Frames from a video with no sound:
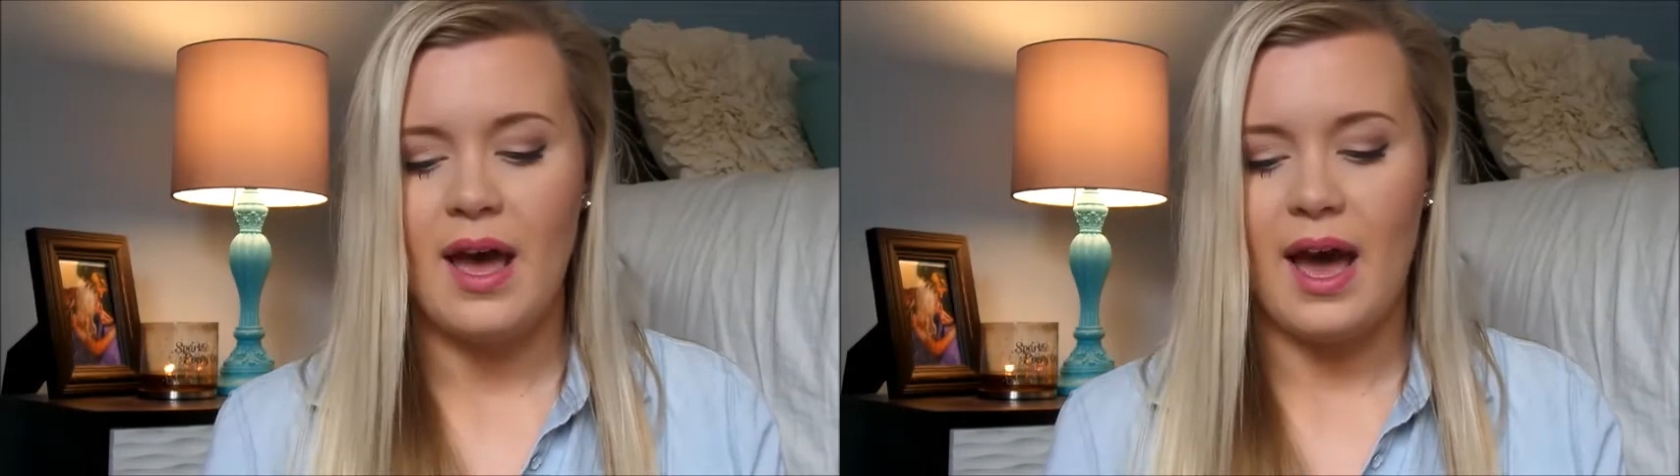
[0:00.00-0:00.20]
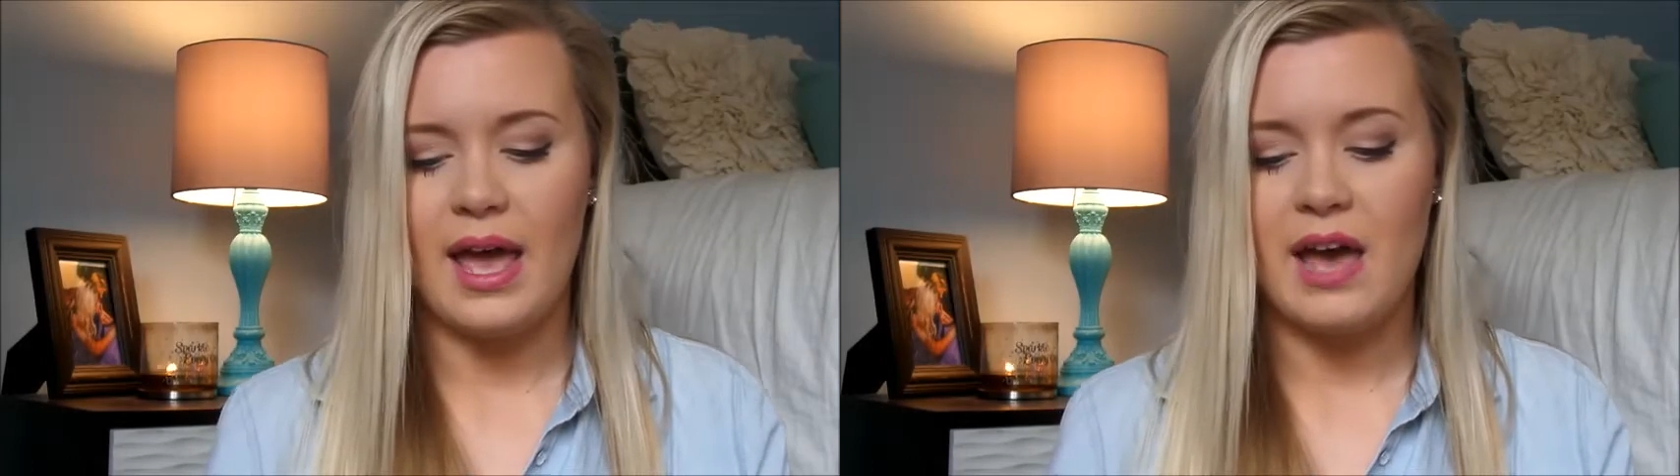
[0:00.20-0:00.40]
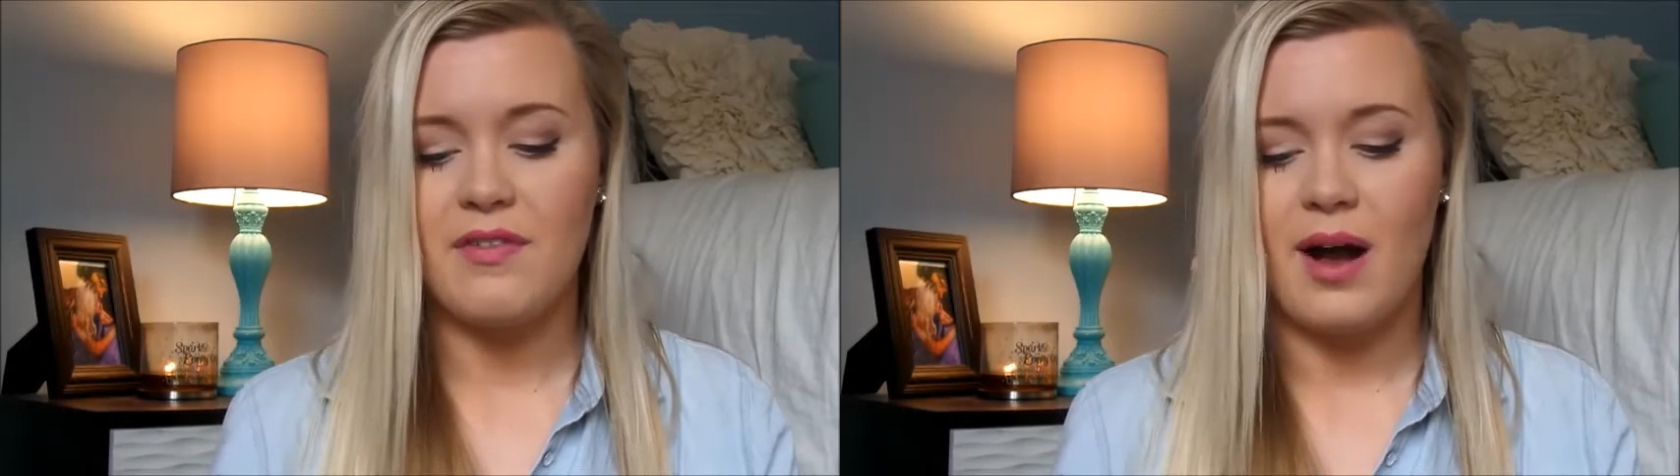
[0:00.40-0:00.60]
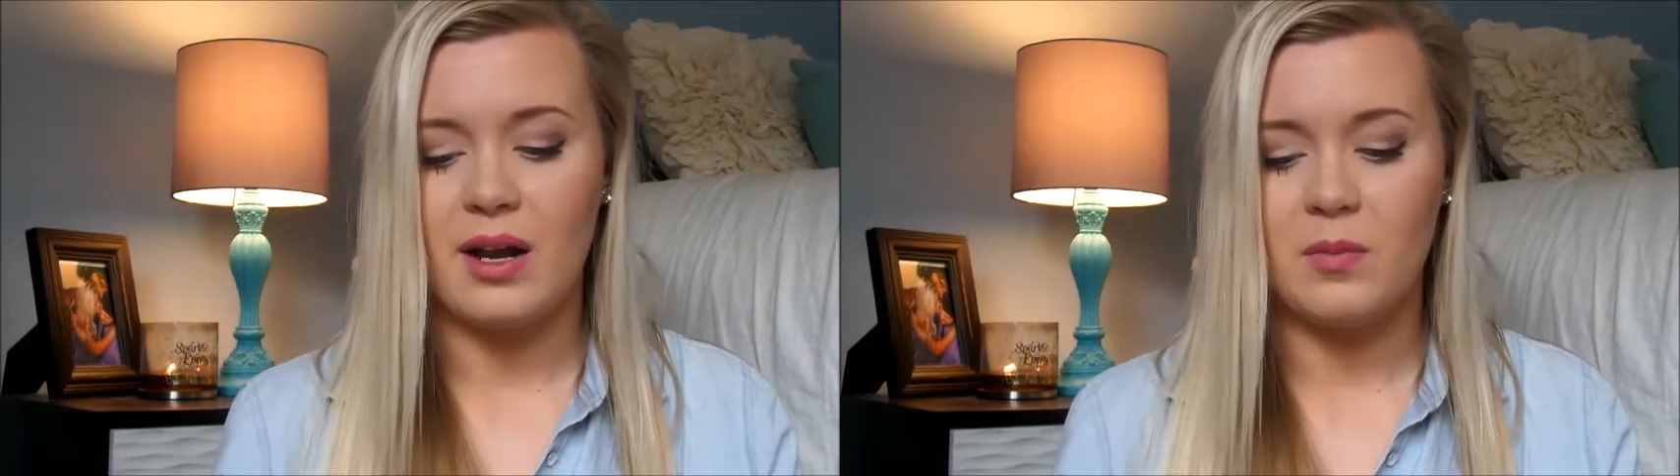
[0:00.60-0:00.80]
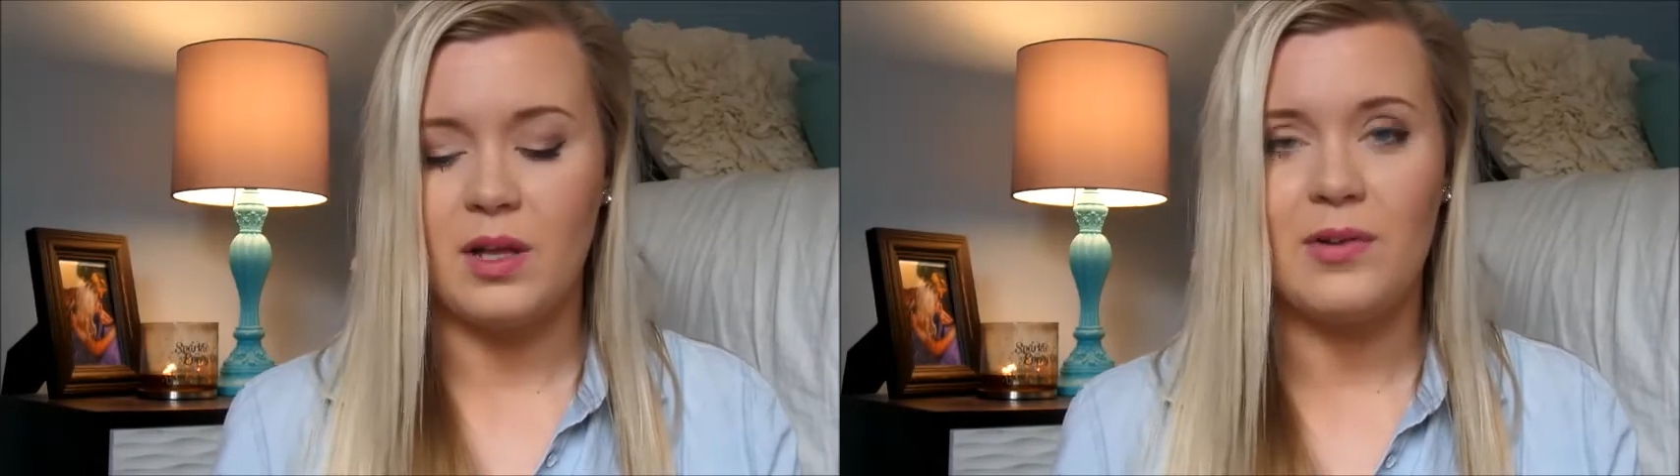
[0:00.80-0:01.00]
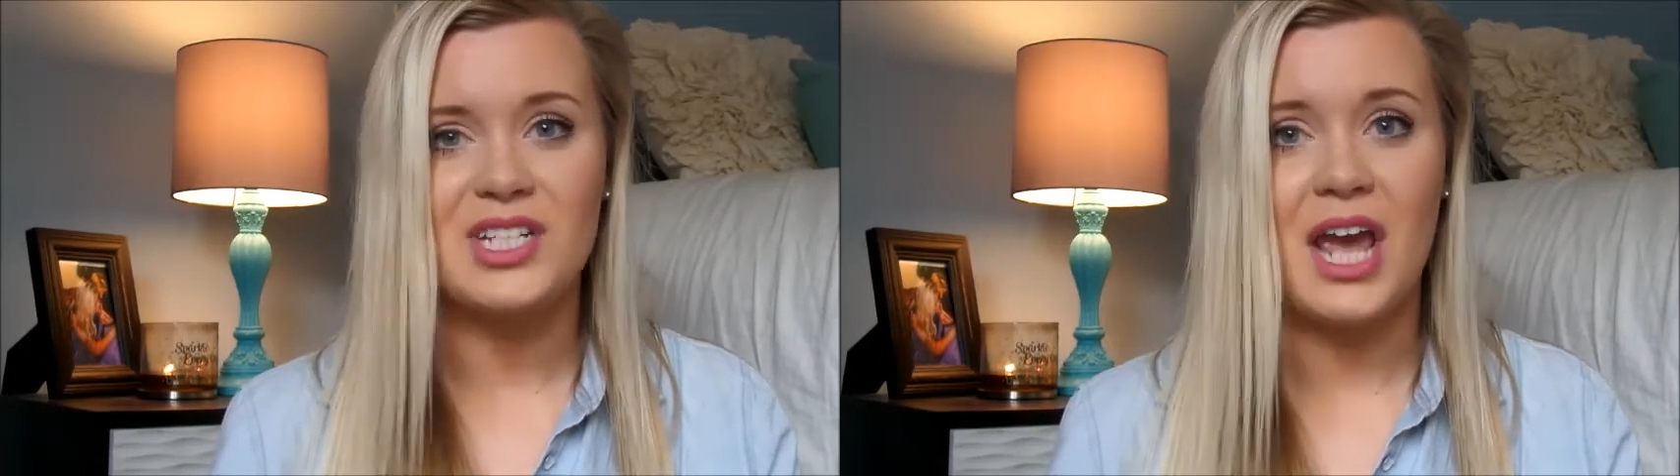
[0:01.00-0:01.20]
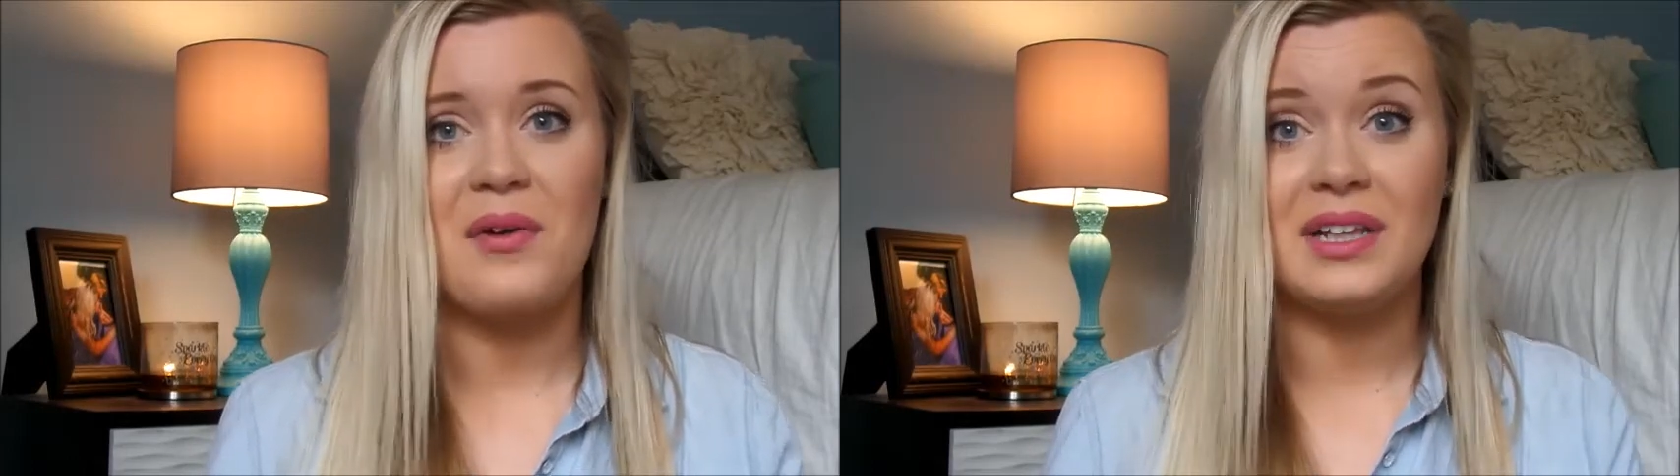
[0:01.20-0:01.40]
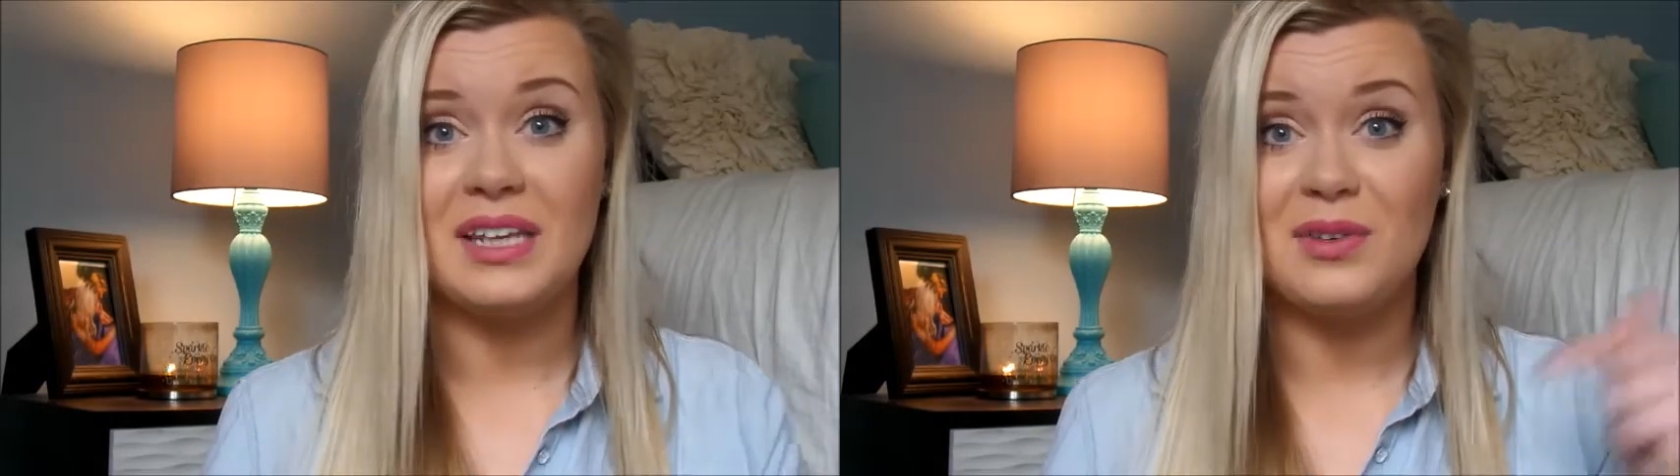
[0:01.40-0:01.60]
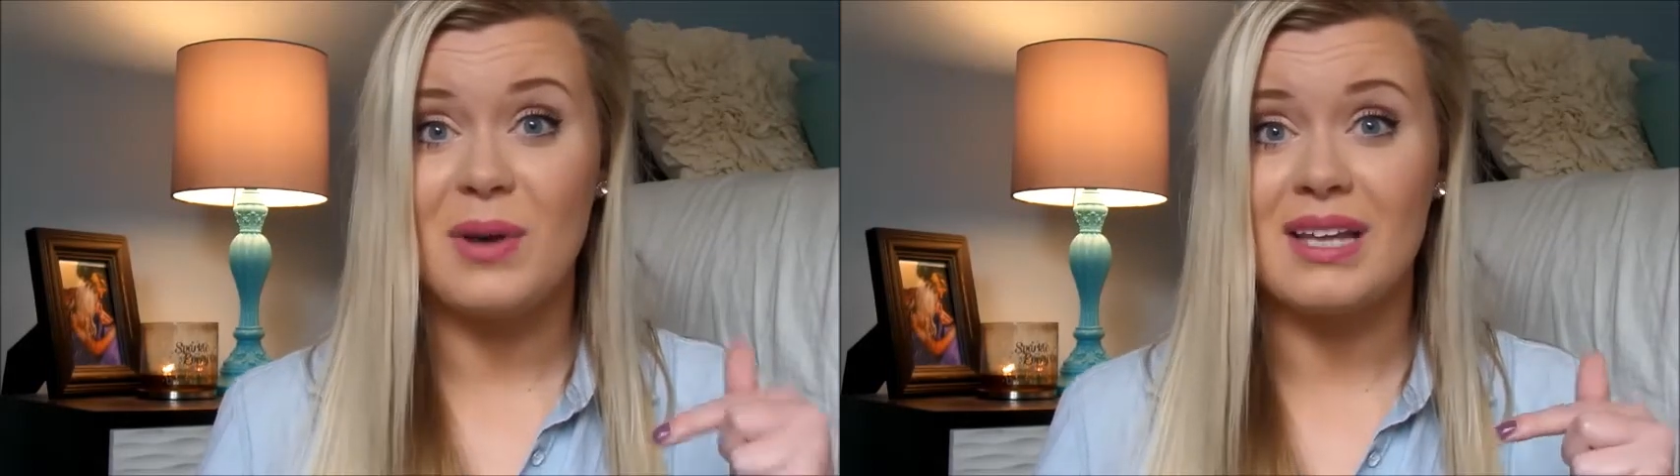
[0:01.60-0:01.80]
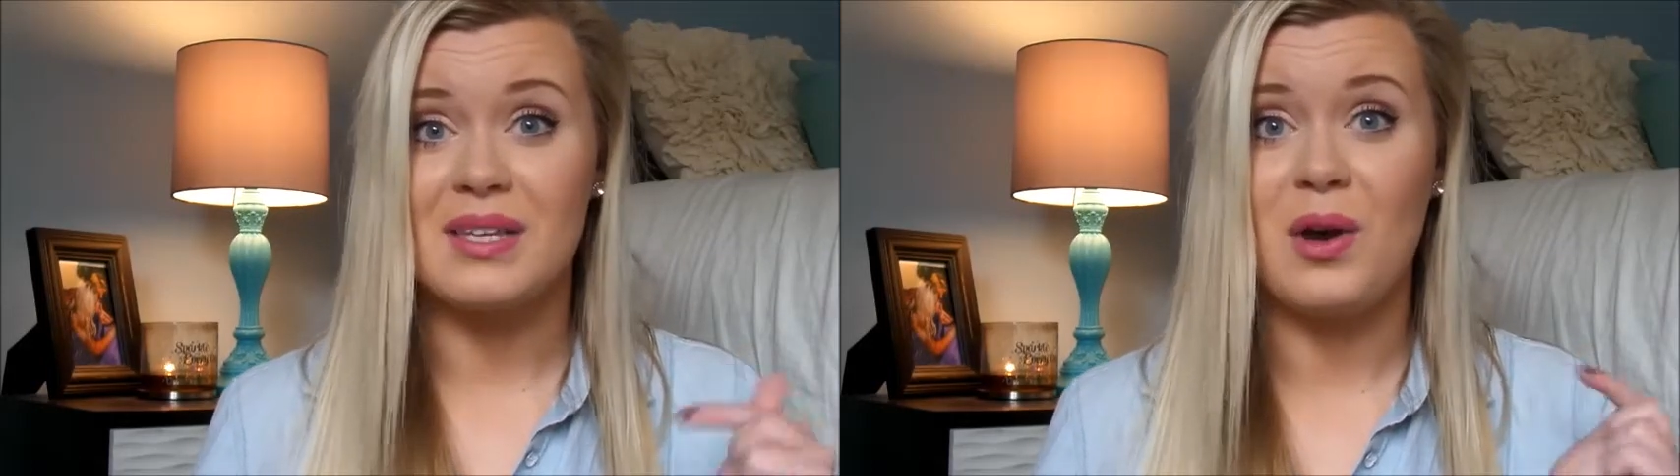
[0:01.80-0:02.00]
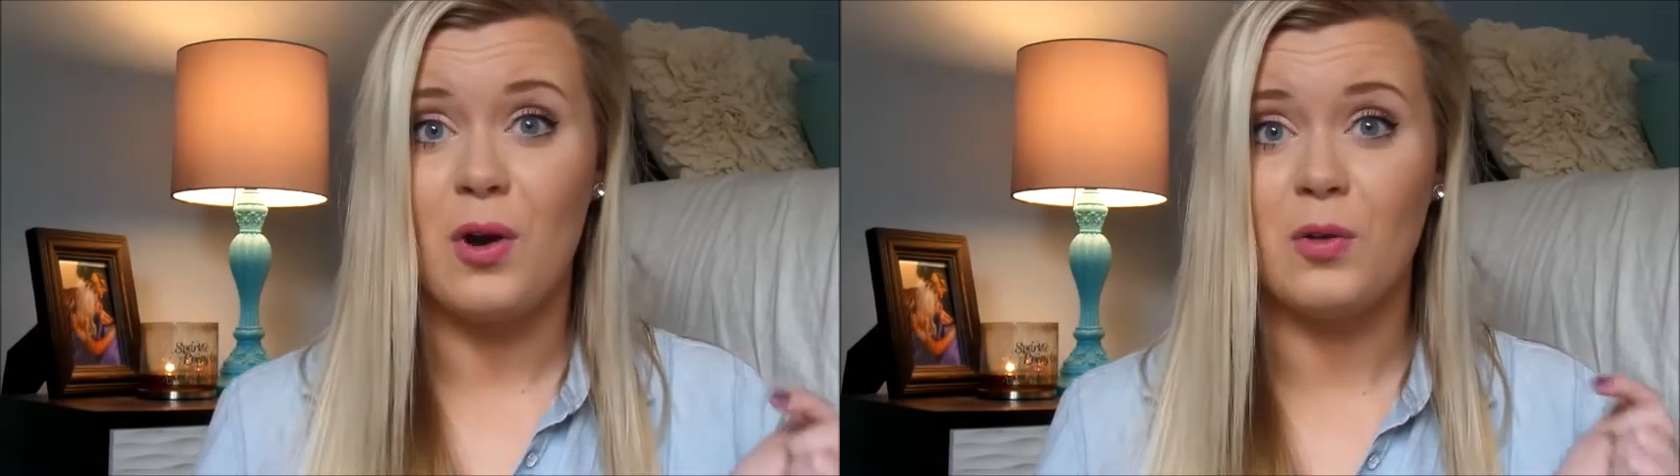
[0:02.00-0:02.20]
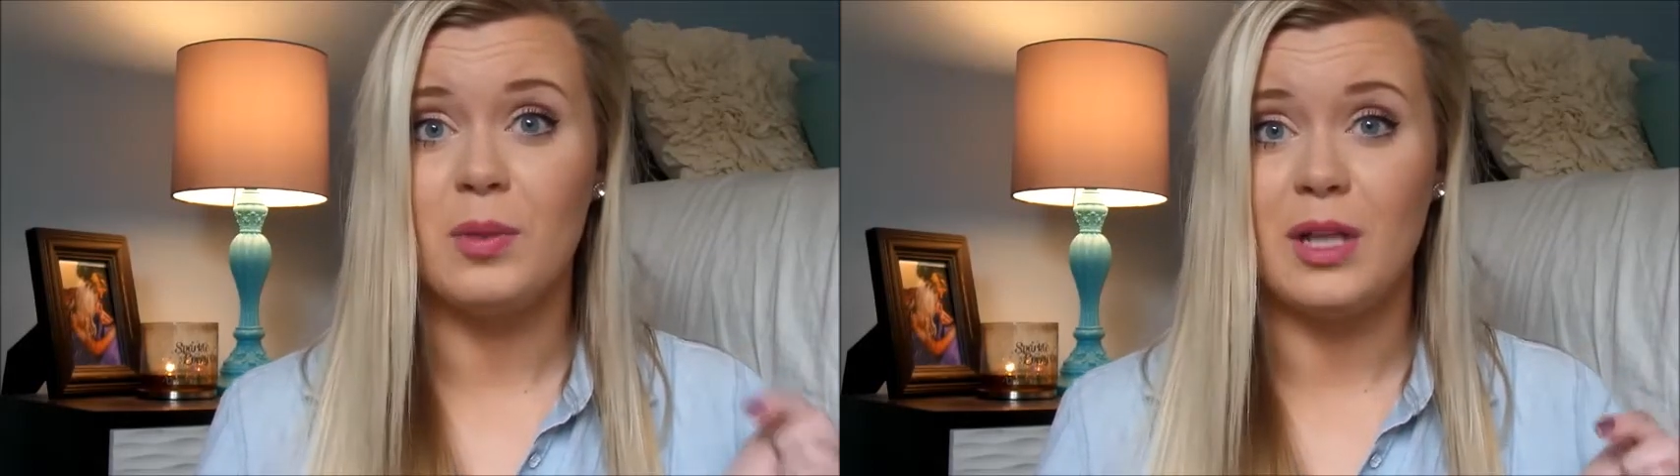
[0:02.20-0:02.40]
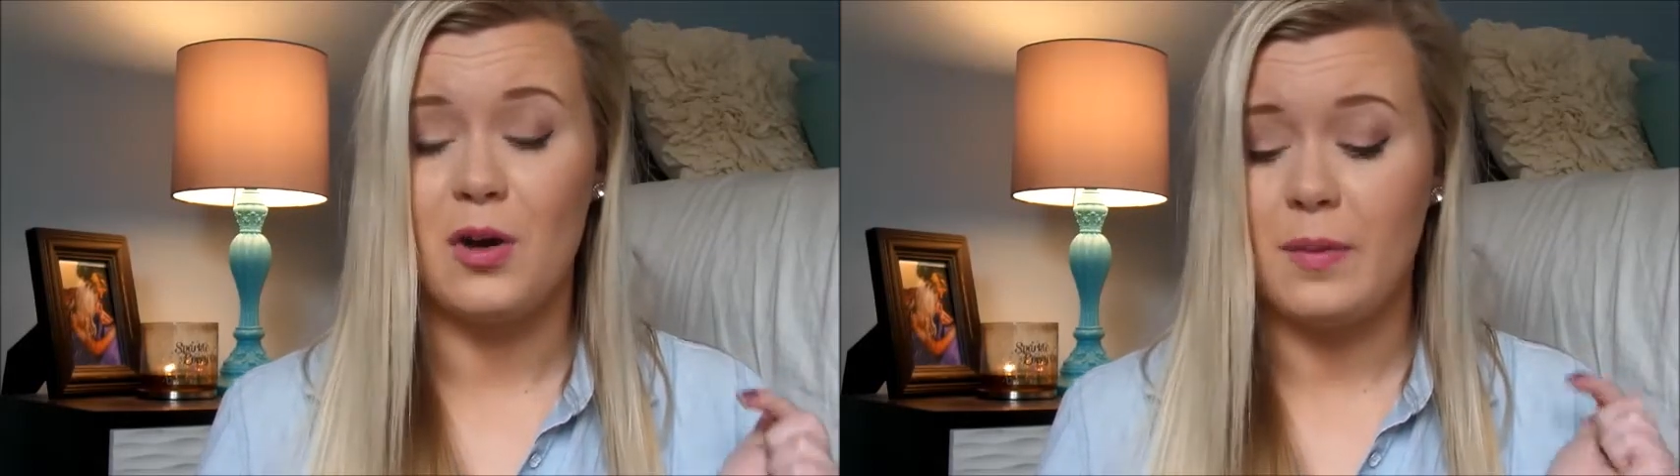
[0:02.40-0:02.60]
I have Audible, which I will leave you guys a code below